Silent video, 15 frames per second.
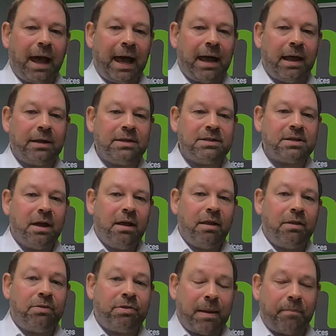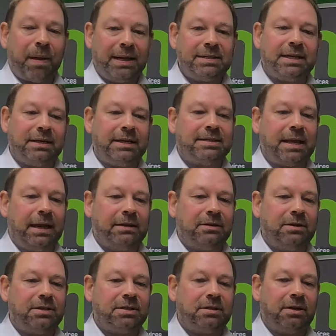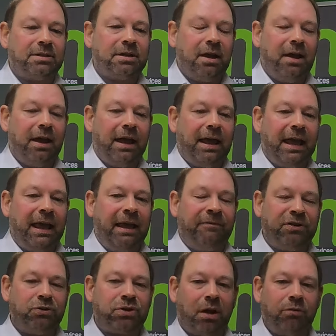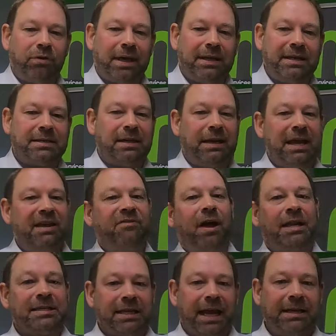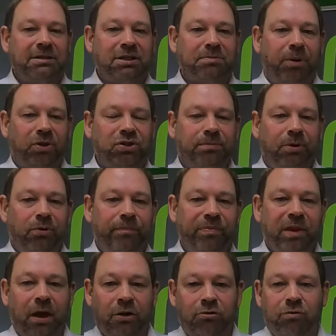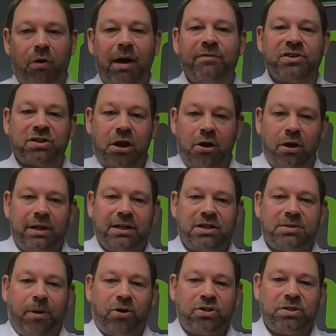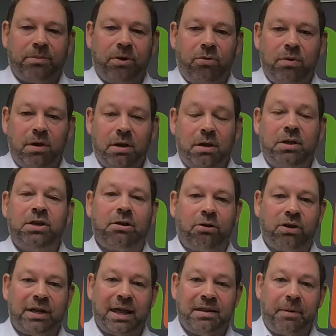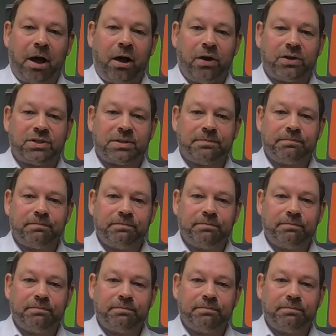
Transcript: and they're basically telling us that if you don't get it to leave as late as possible and arrive as early as possible, you're not going to get the marks.